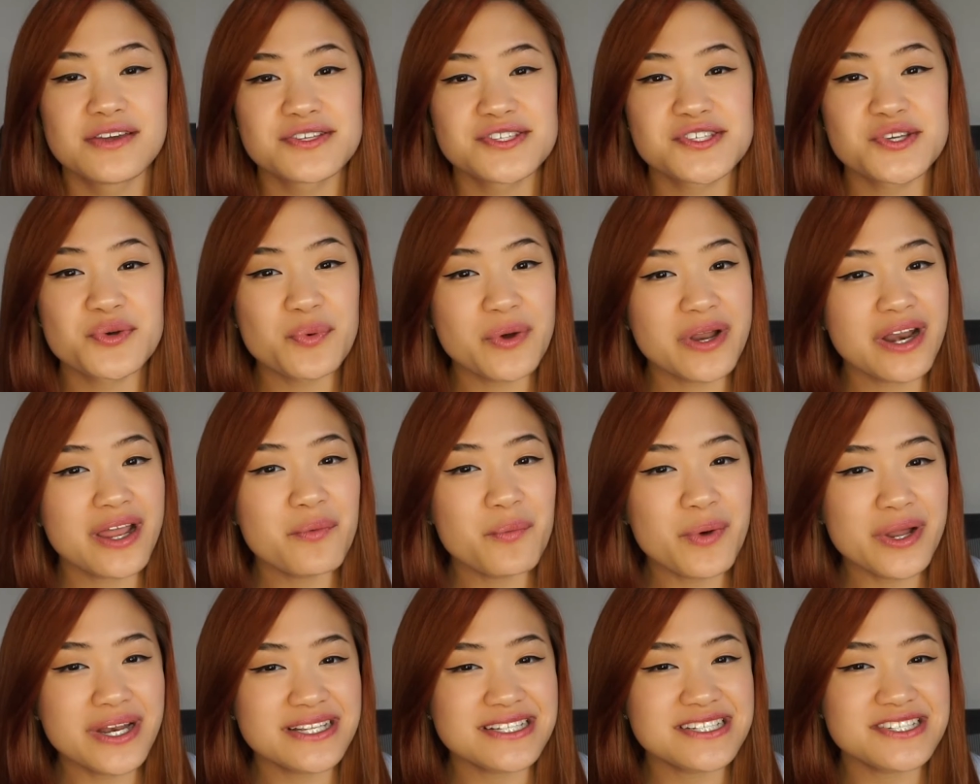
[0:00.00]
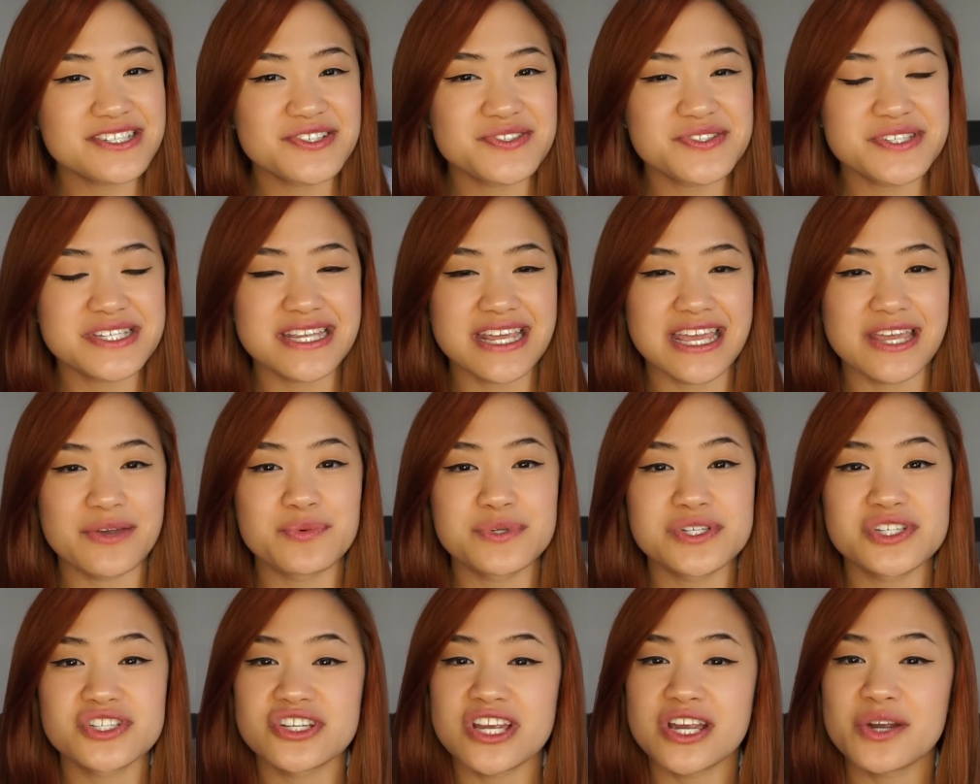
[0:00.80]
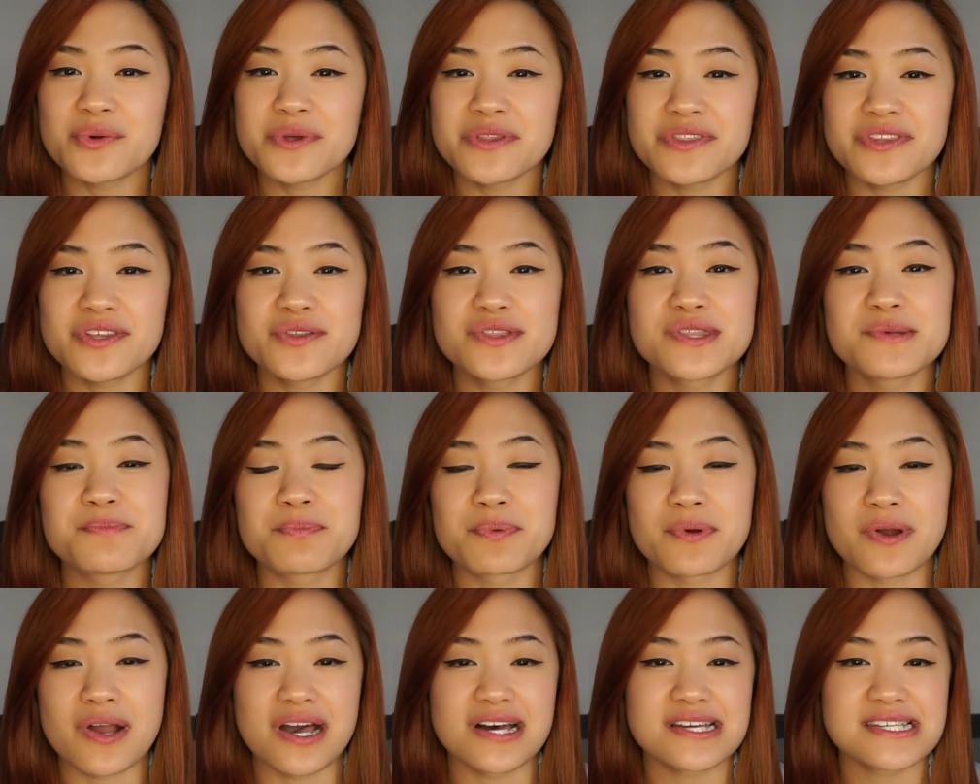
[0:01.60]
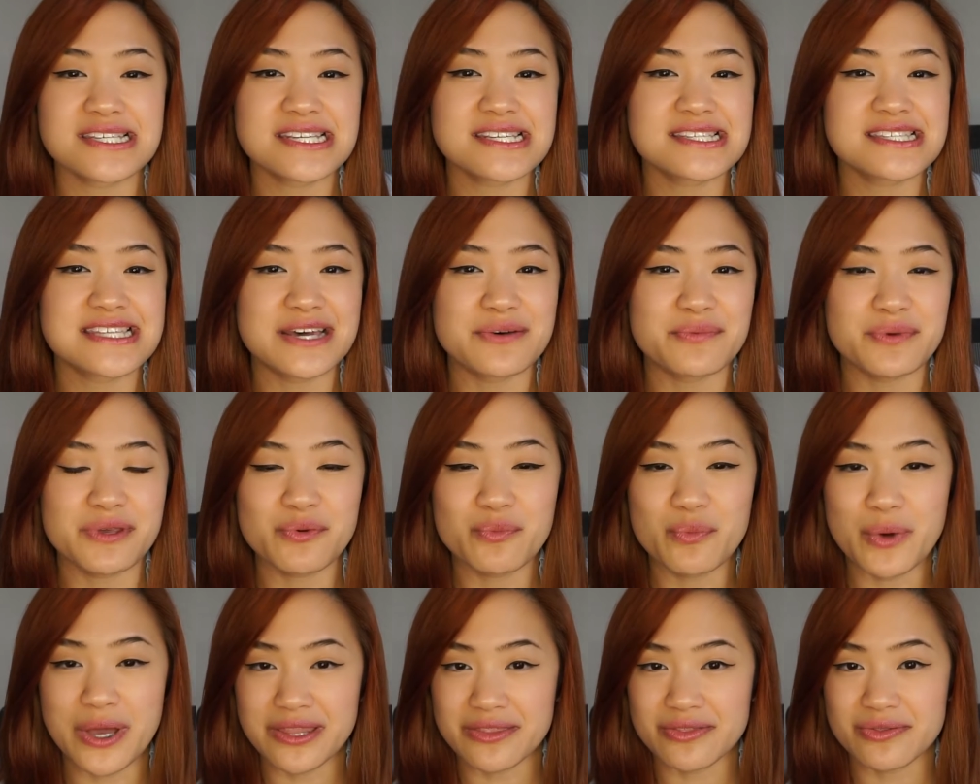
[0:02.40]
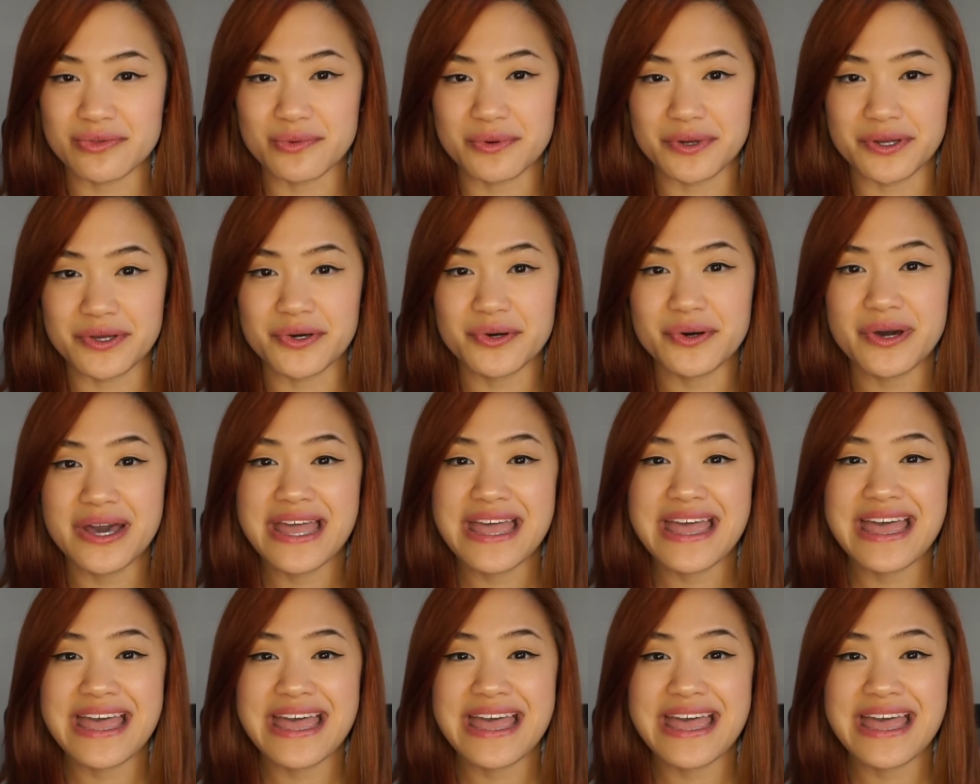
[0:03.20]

So what I wanted to do today was share with you the process that we went through